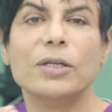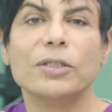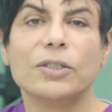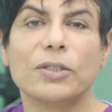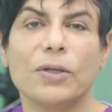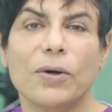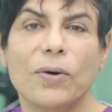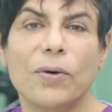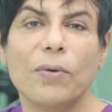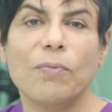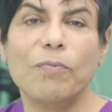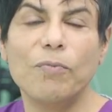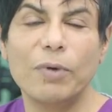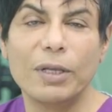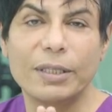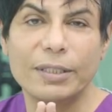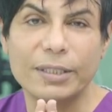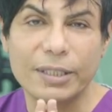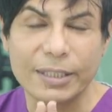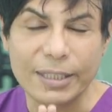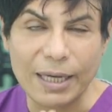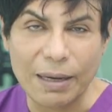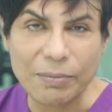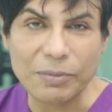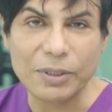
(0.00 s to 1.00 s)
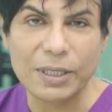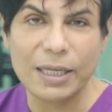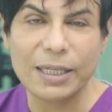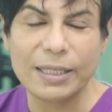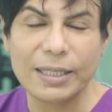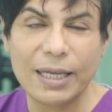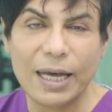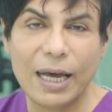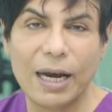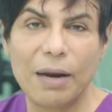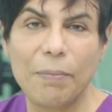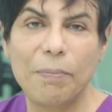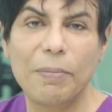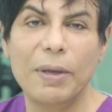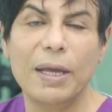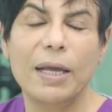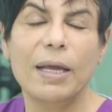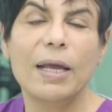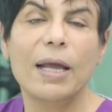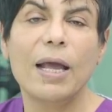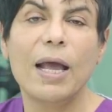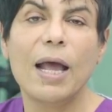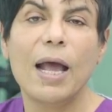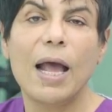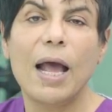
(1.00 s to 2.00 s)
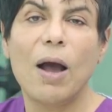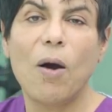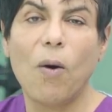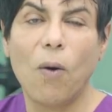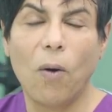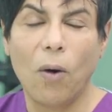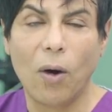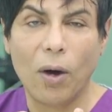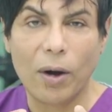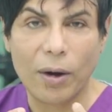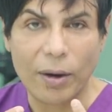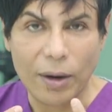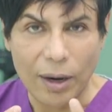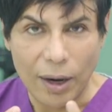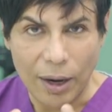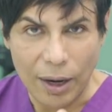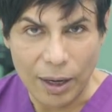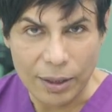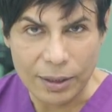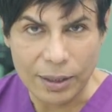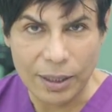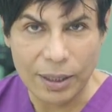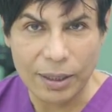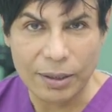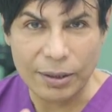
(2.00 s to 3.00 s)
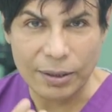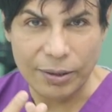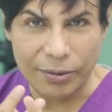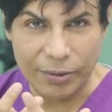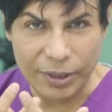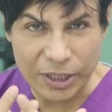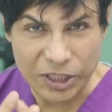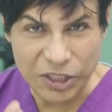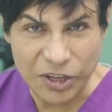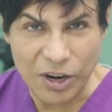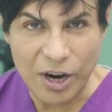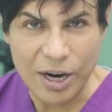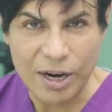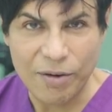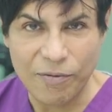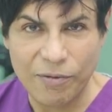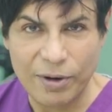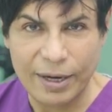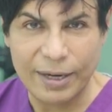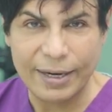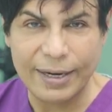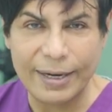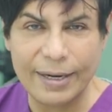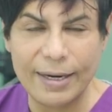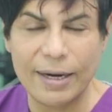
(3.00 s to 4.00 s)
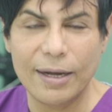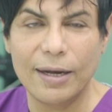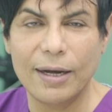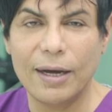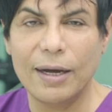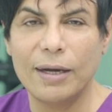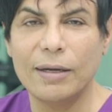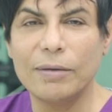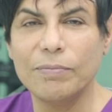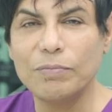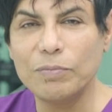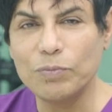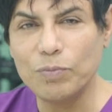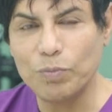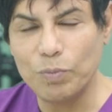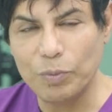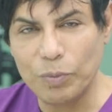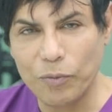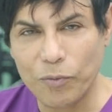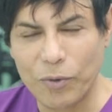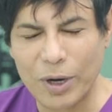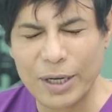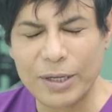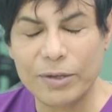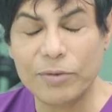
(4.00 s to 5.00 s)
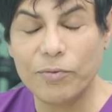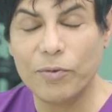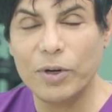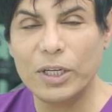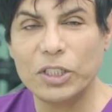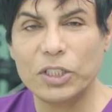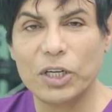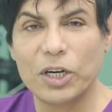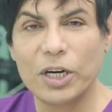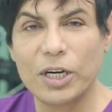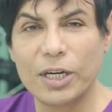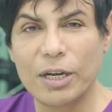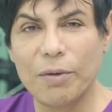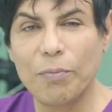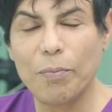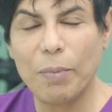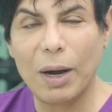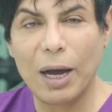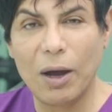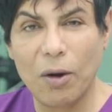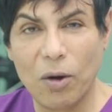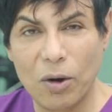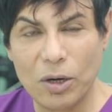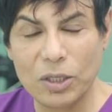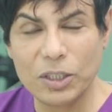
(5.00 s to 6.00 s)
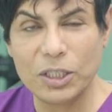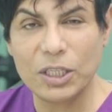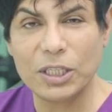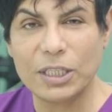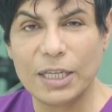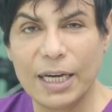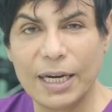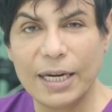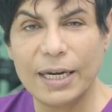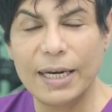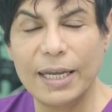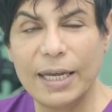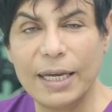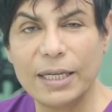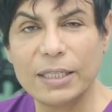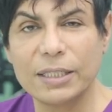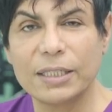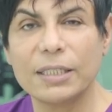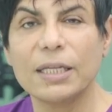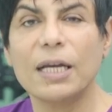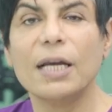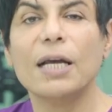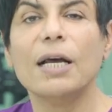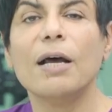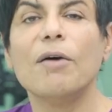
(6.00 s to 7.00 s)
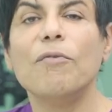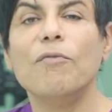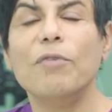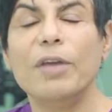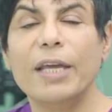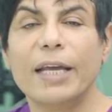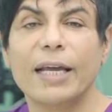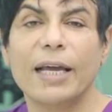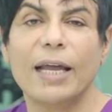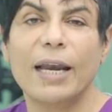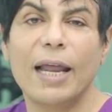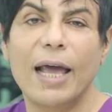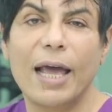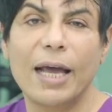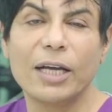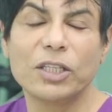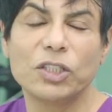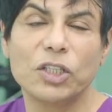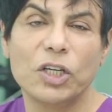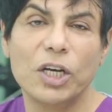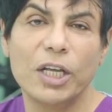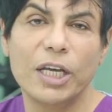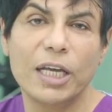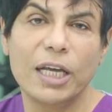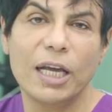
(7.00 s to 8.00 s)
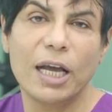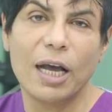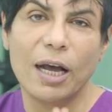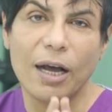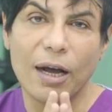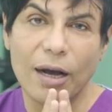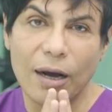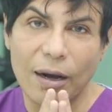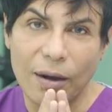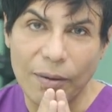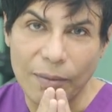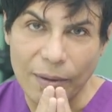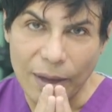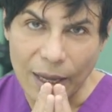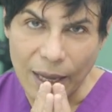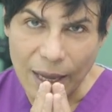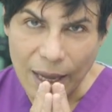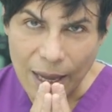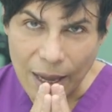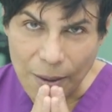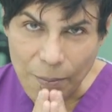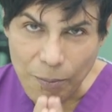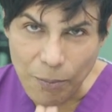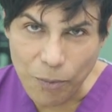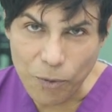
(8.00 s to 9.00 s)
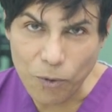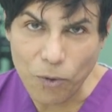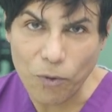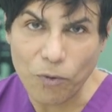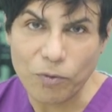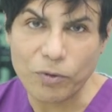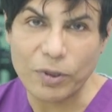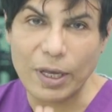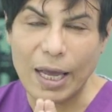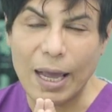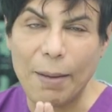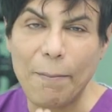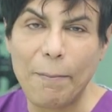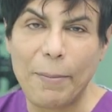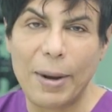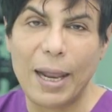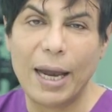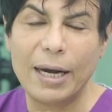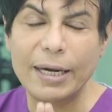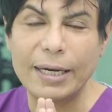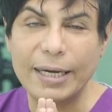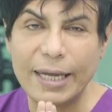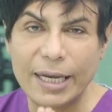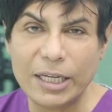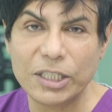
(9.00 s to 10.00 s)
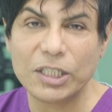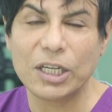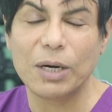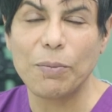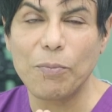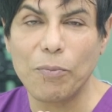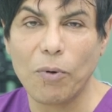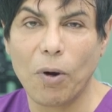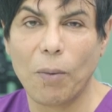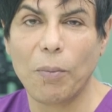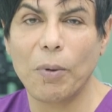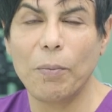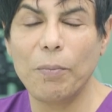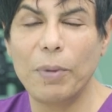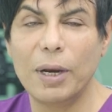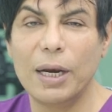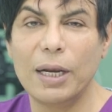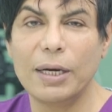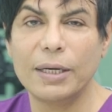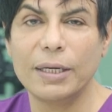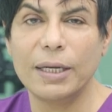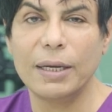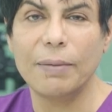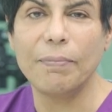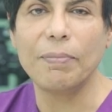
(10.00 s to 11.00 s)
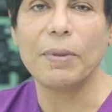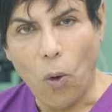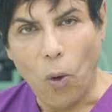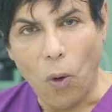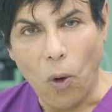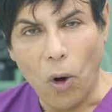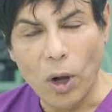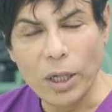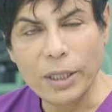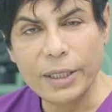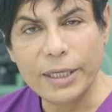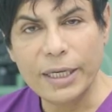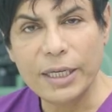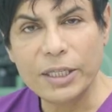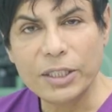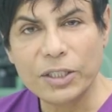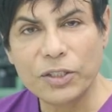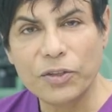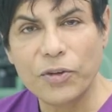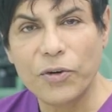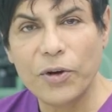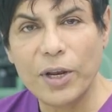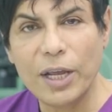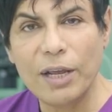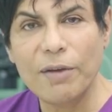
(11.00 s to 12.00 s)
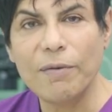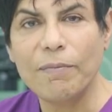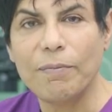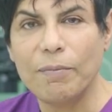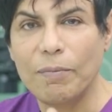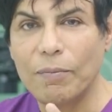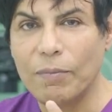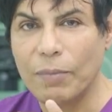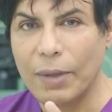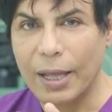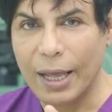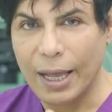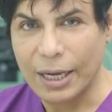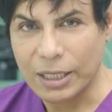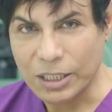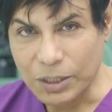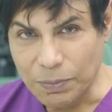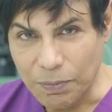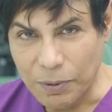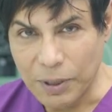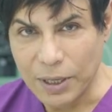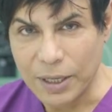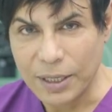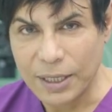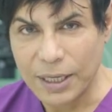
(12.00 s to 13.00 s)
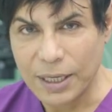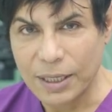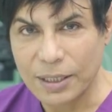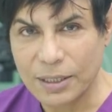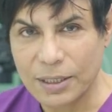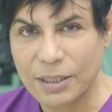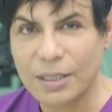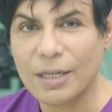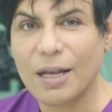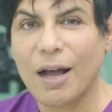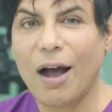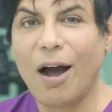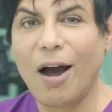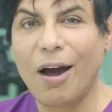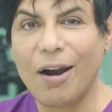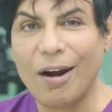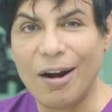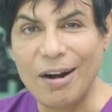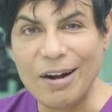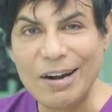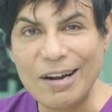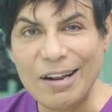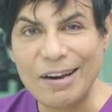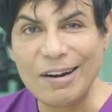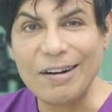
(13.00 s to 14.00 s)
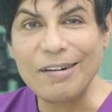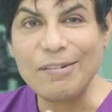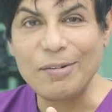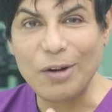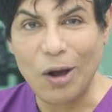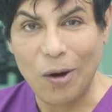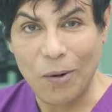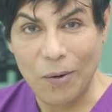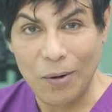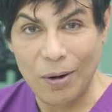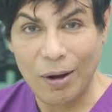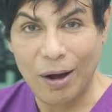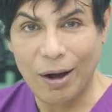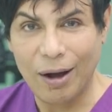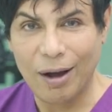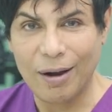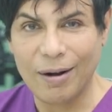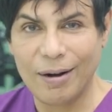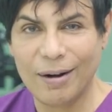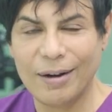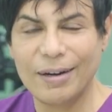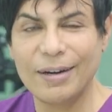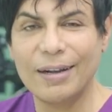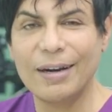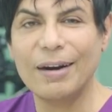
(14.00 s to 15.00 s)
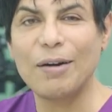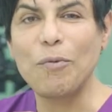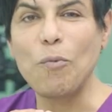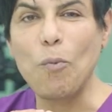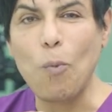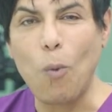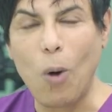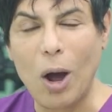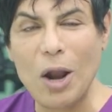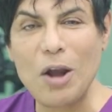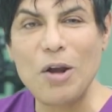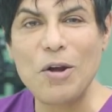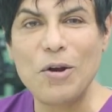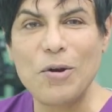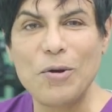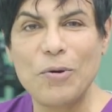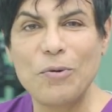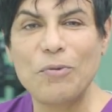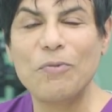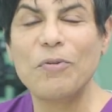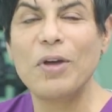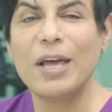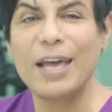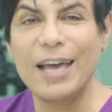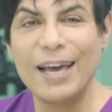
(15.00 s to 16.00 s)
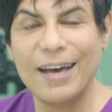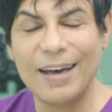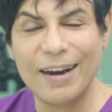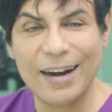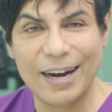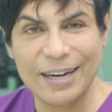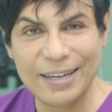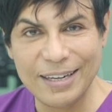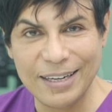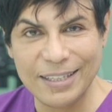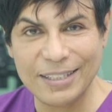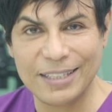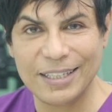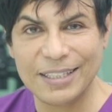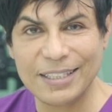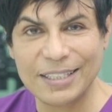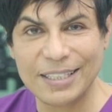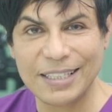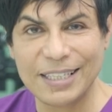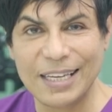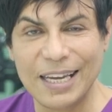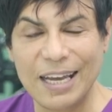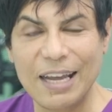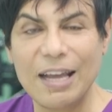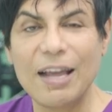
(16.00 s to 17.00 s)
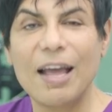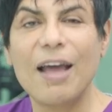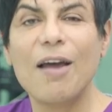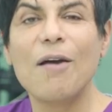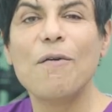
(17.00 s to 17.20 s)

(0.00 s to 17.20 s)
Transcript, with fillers: So with stem cell therapy or other regenerative uh, re regenerative biology techniques, we can actually uh, improve the implantation probability. All these three expertise are under now are under one roof here at Nijinsky.